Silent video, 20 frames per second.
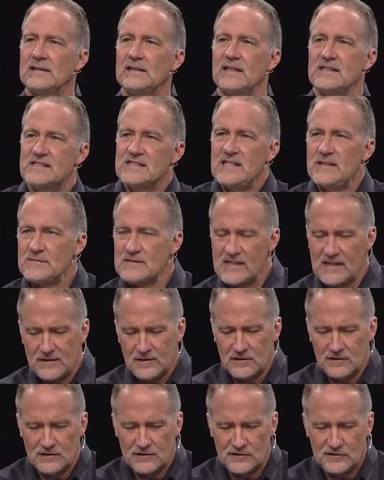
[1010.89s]
It seems like
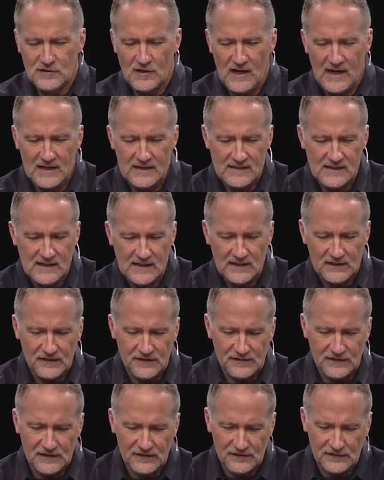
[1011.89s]
they're, they're trying to get
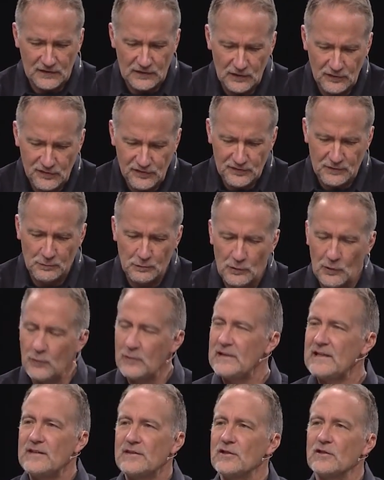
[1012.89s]
as, as close to
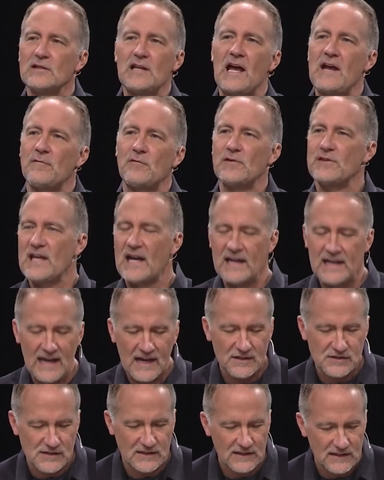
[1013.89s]
ruining their life without
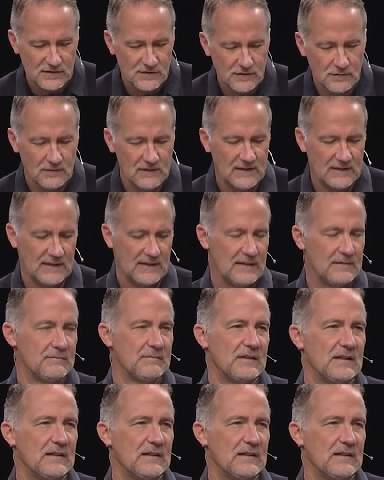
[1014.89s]
actually doing it.